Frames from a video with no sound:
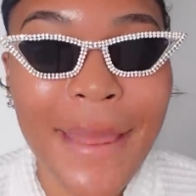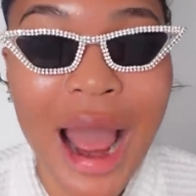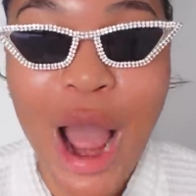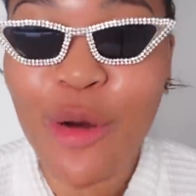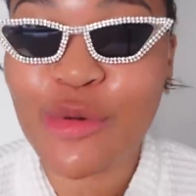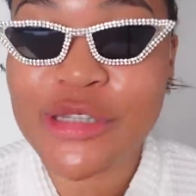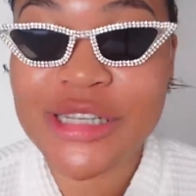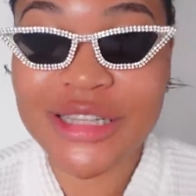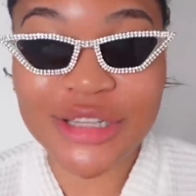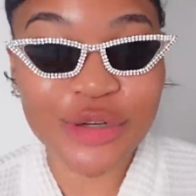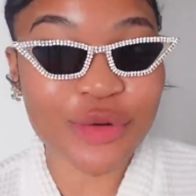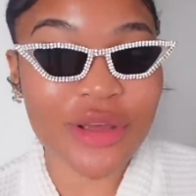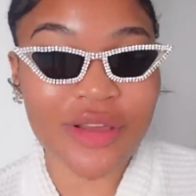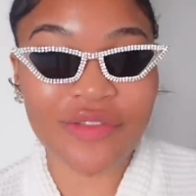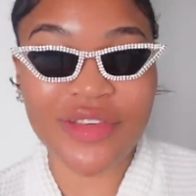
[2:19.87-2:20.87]
I was a
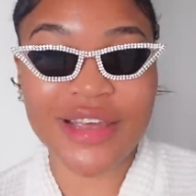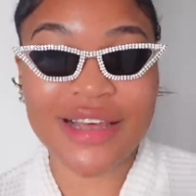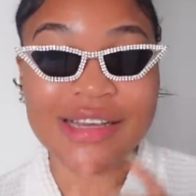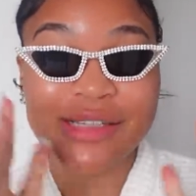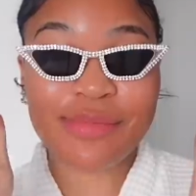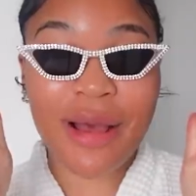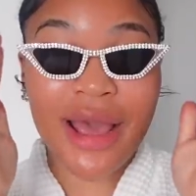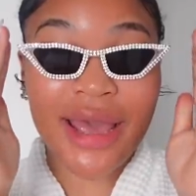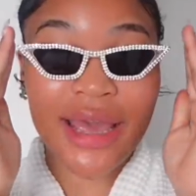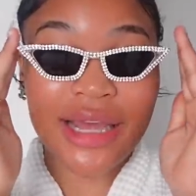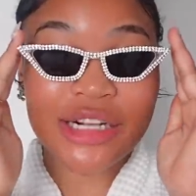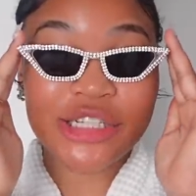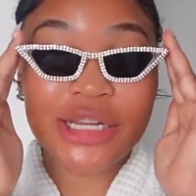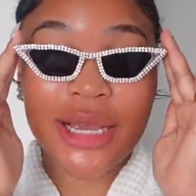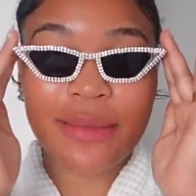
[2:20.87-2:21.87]
little iffy because my
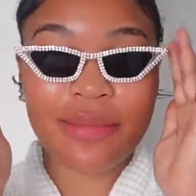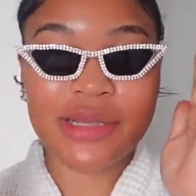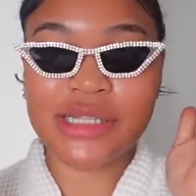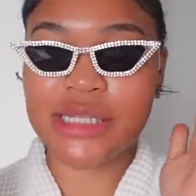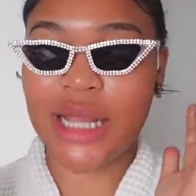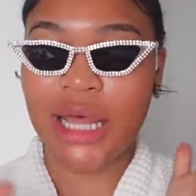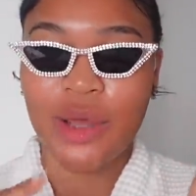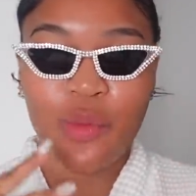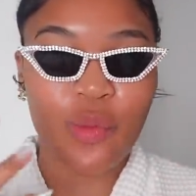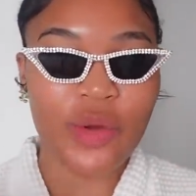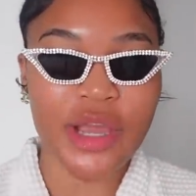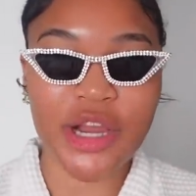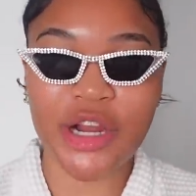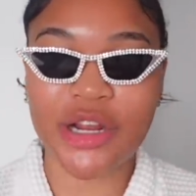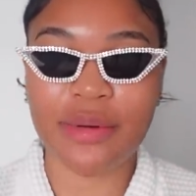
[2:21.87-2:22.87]
head shape is like
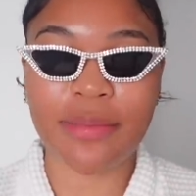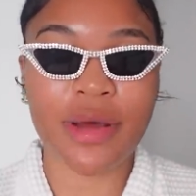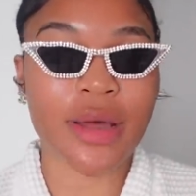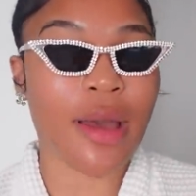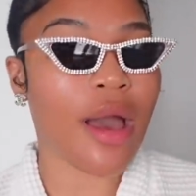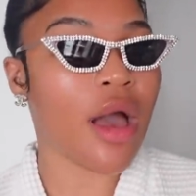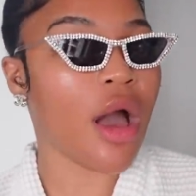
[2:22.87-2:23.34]
weird, but